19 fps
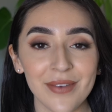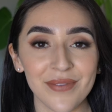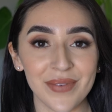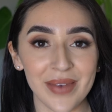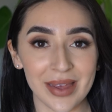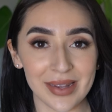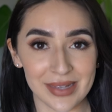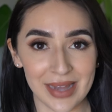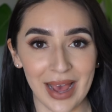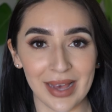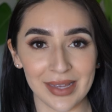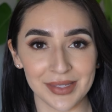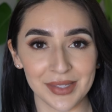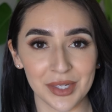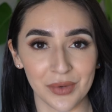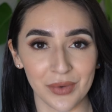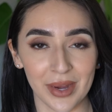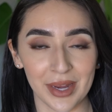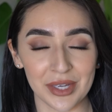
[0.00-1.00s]

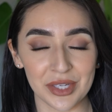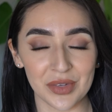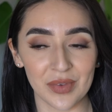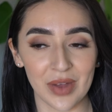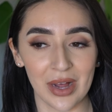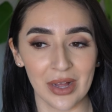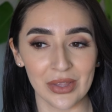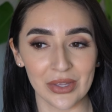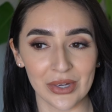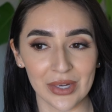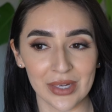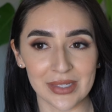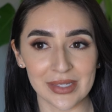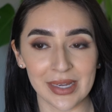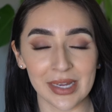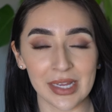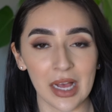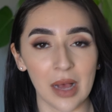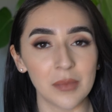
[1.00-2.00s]
fantastic range of colors
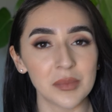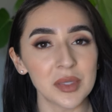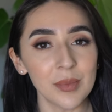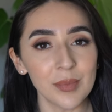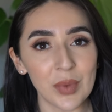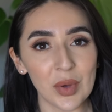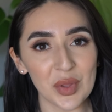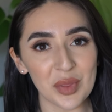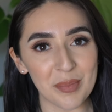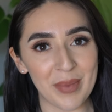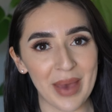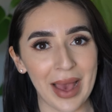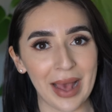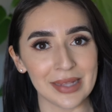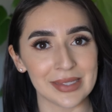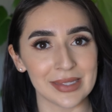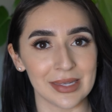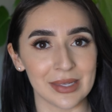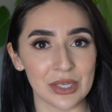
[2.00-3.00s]
and it comes in both
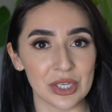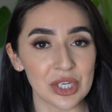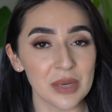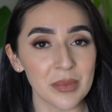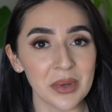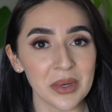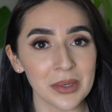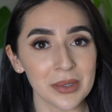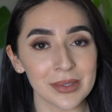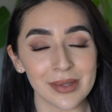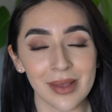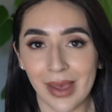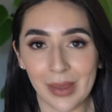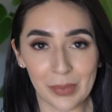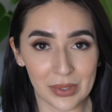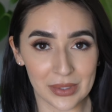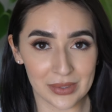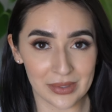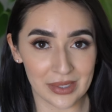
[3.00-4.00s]
mattes and shimmers. I
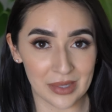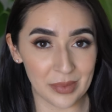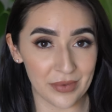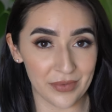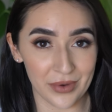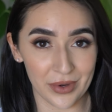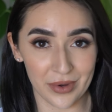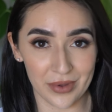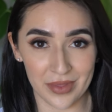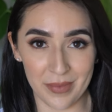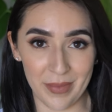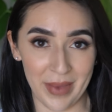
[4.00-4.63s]
personally prefer the